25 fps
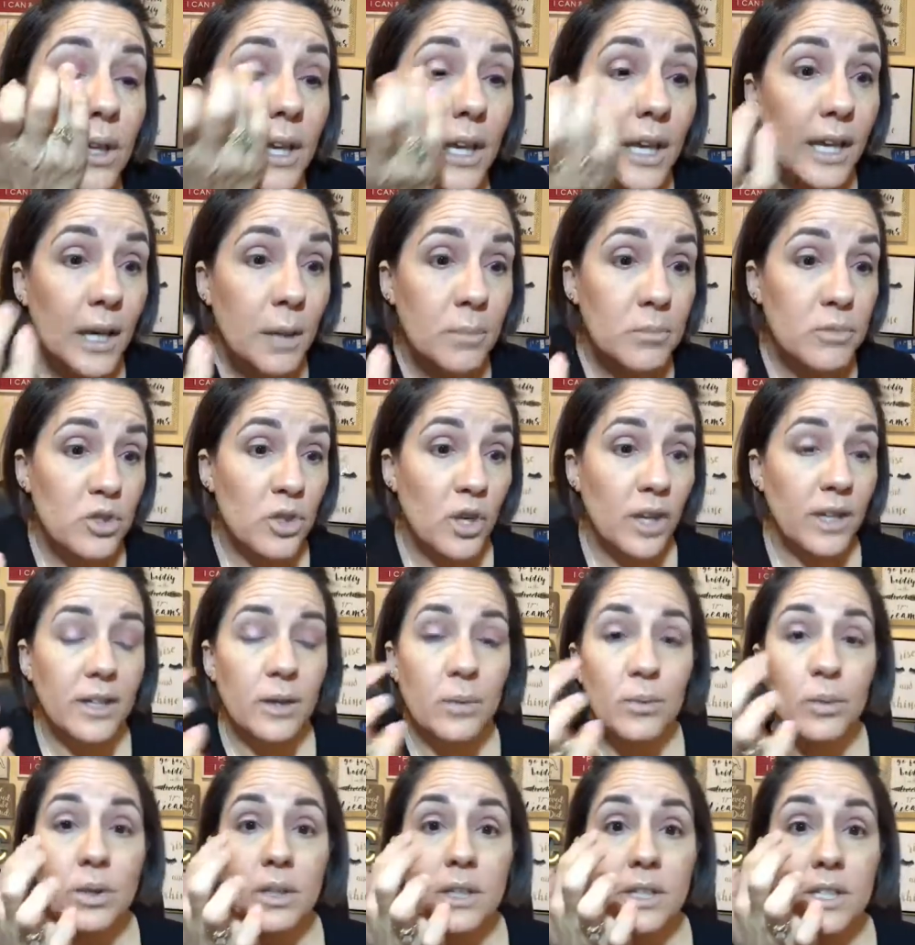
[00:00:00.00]
And I'm trying to
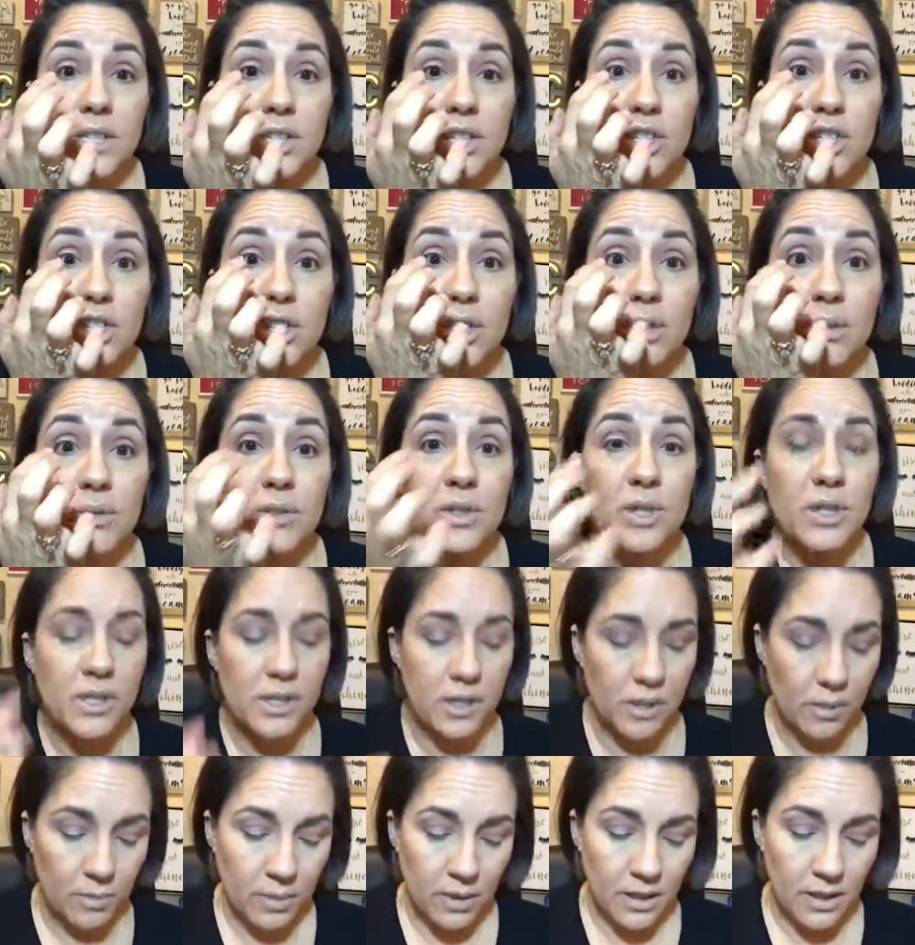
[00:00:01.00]
really shoot just
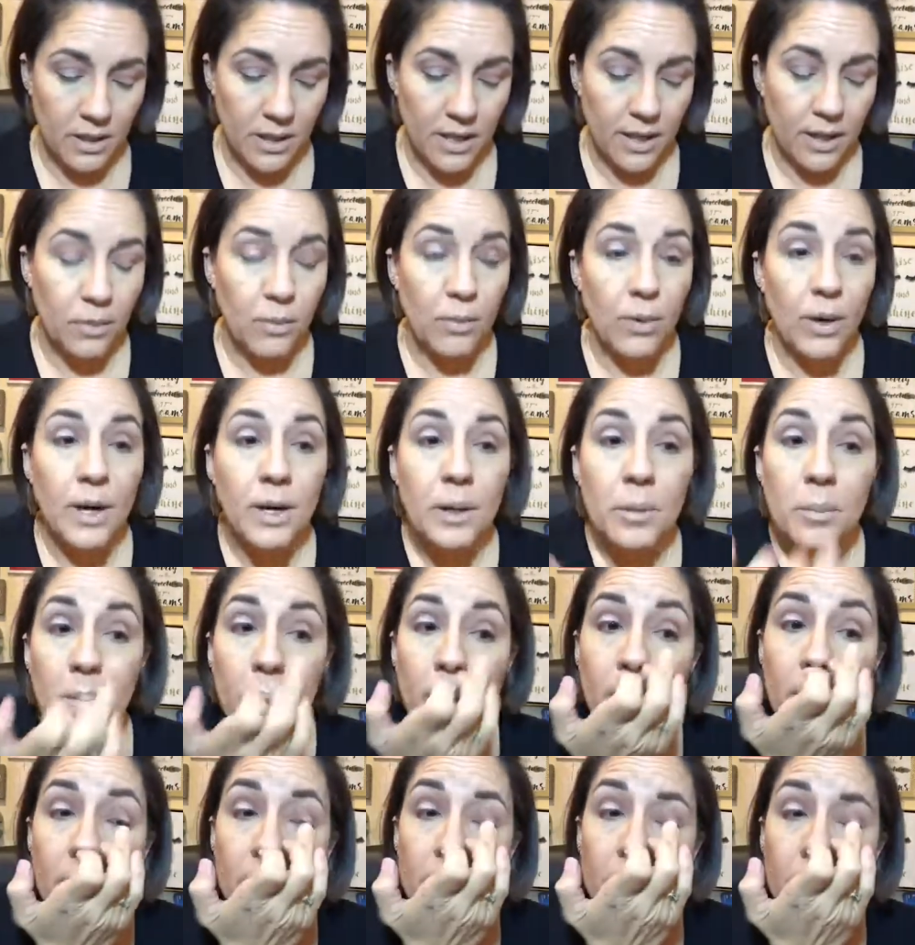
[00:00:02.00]
to be like right
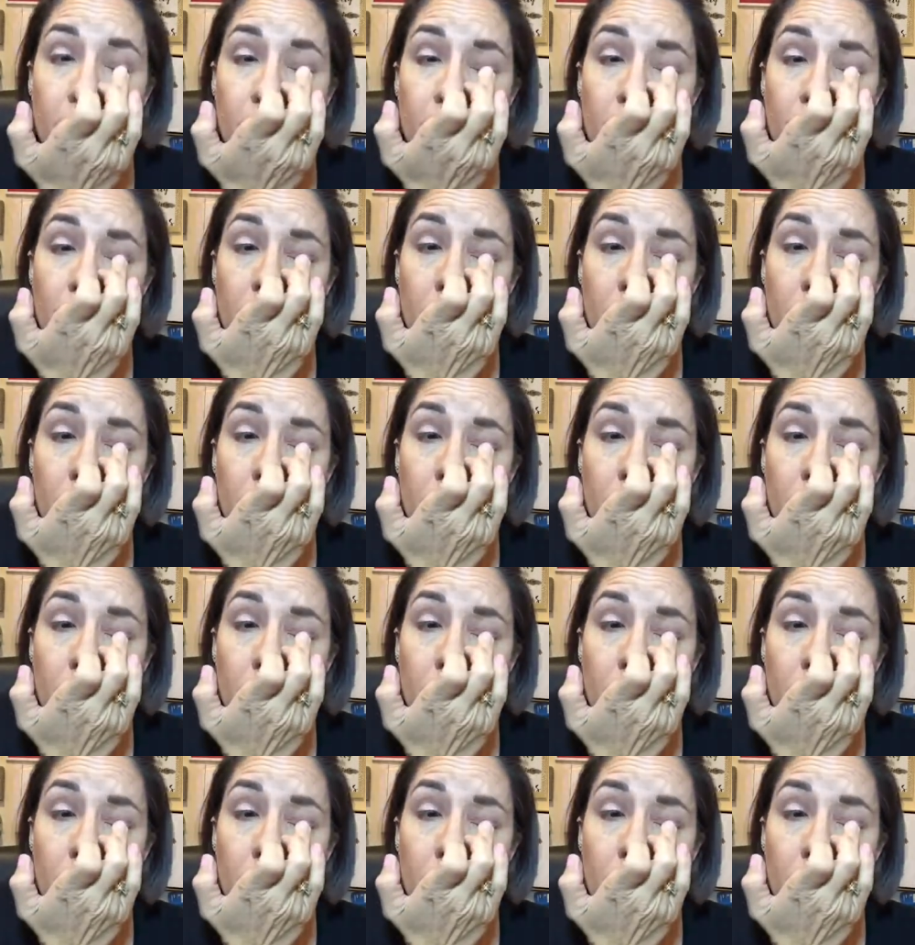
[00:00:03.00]
above,